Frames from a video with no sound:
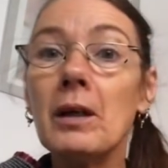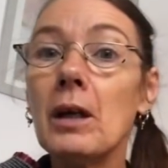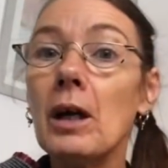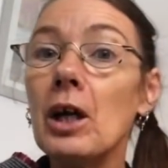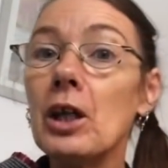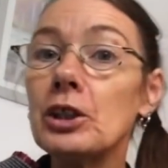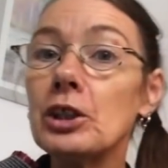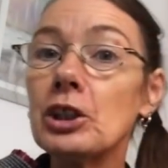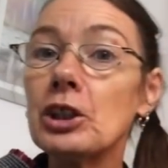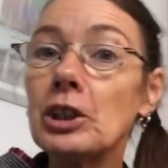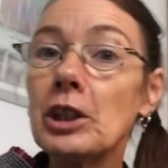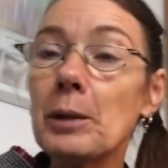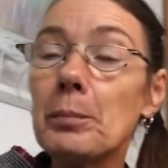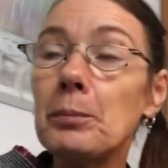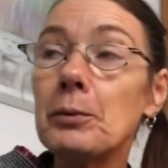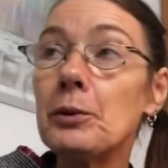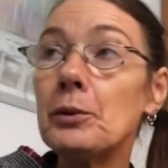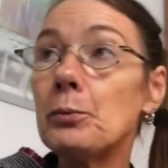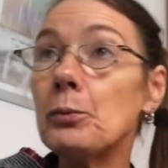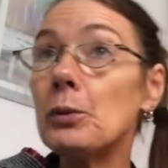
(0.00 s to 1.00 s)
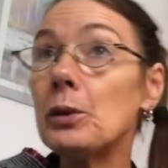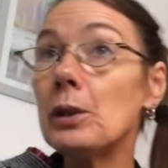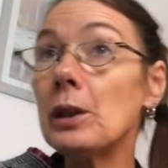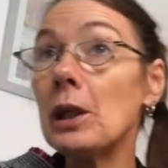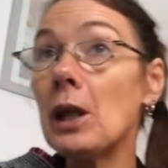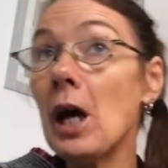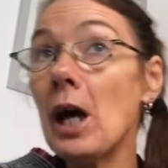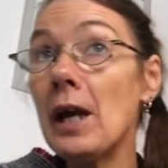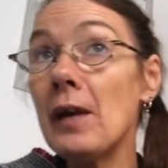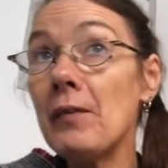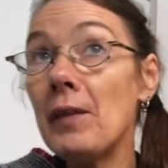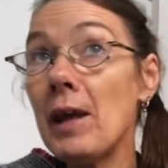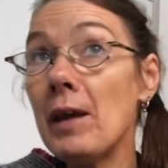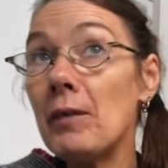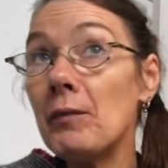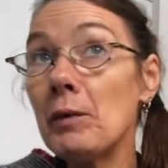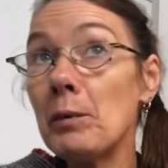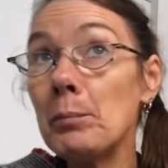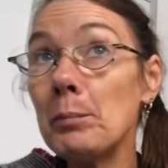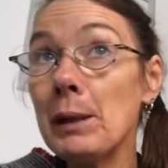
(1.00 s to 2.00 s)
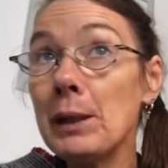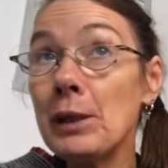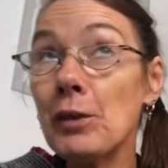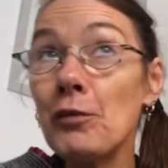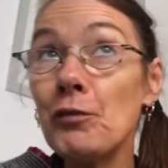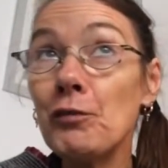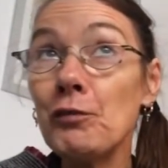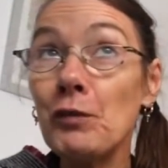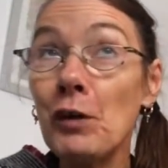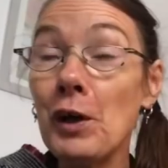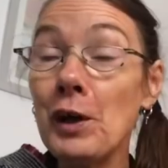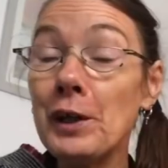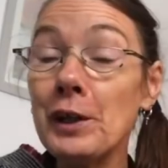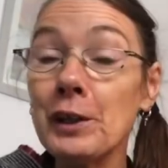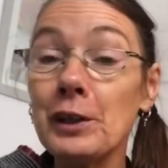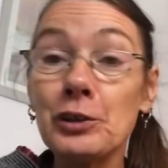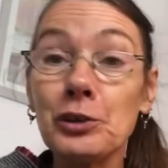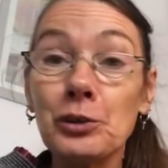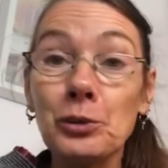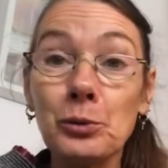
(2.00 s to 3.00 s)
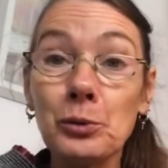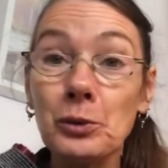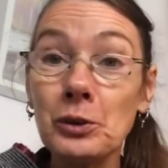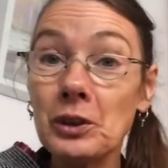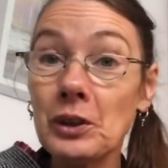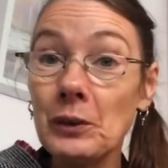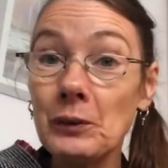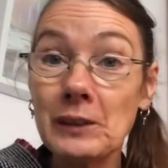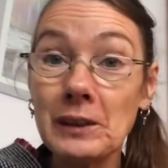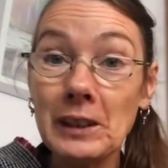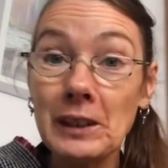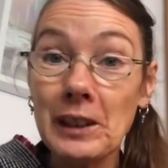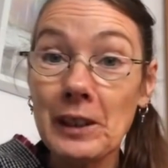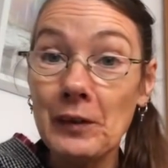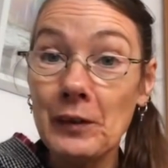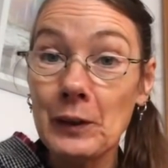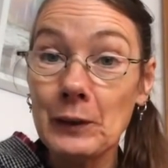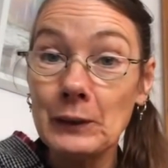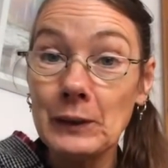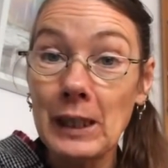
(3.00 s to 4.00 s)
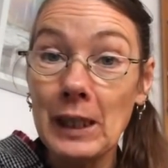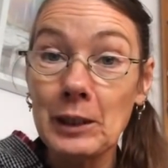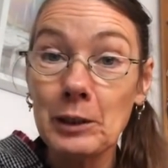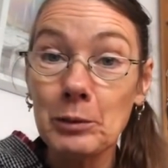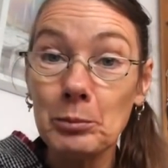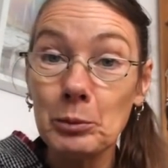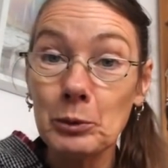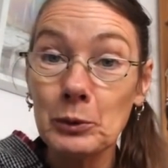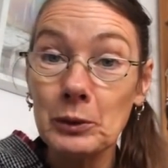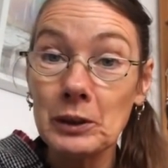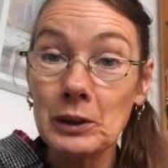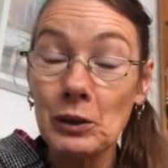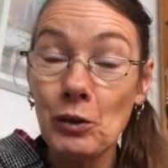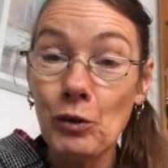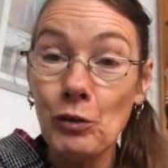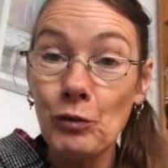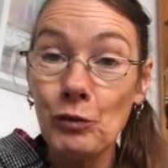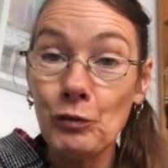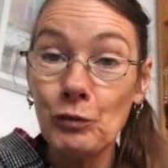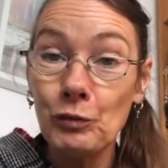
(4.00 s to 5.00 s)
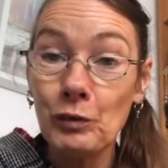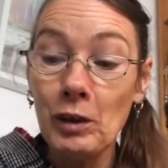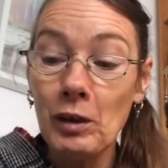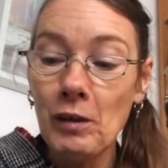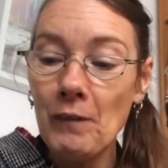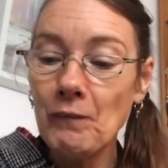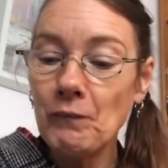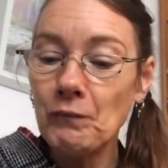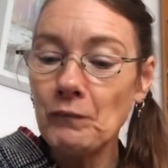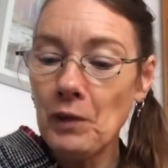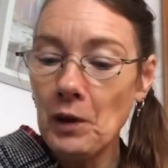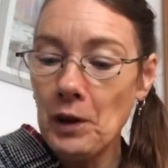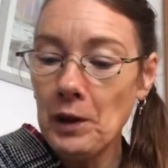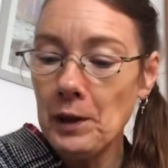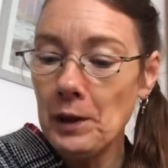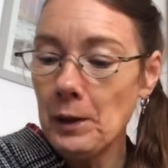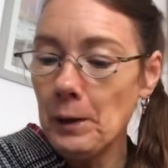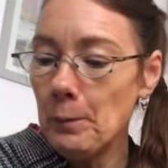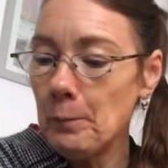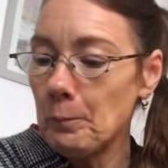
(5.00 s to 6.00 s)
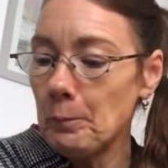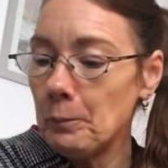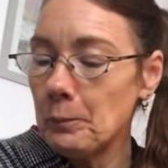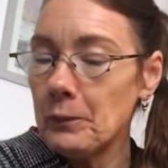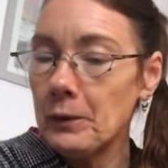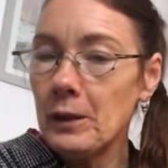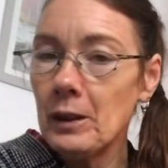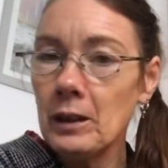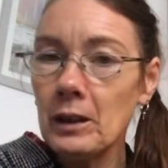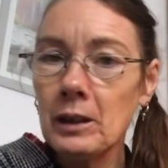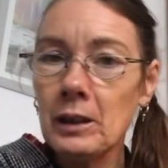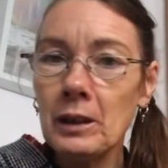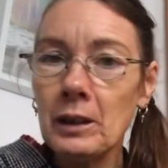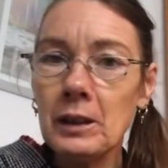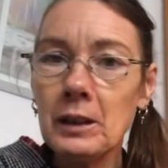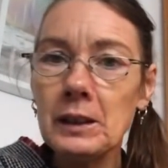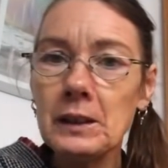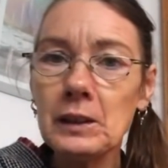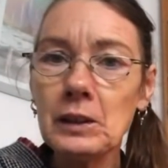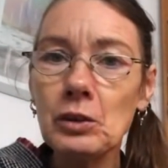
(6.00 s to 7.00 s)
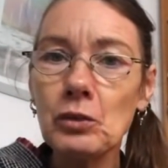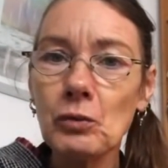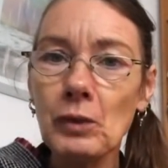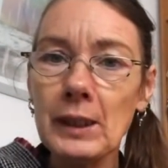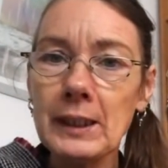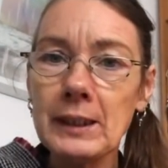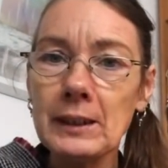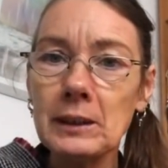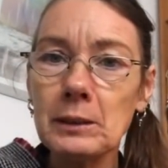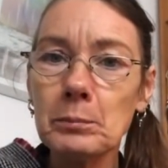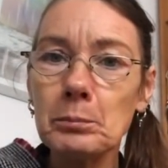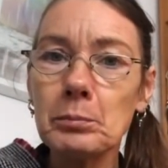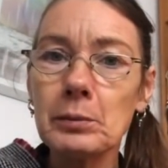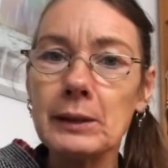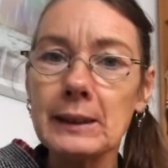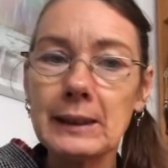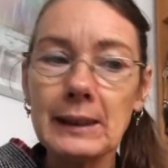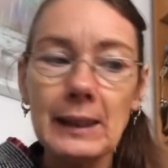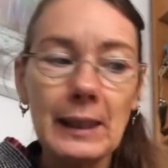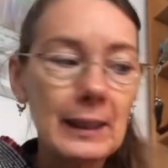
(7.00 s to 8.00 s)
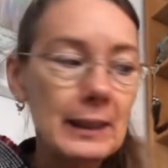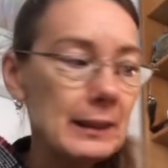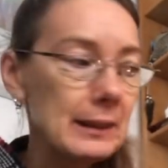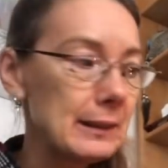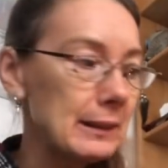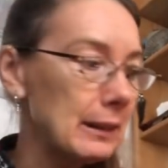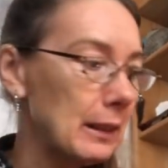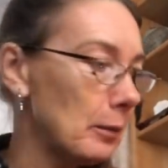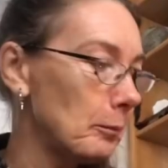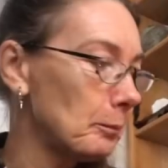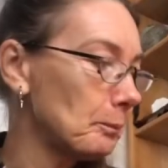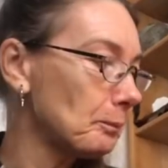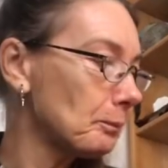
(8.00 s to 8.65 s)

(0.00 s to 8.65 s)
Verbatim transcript: a shepherd would lie there and make a fire to also scare those animals off. Fire is a great protector.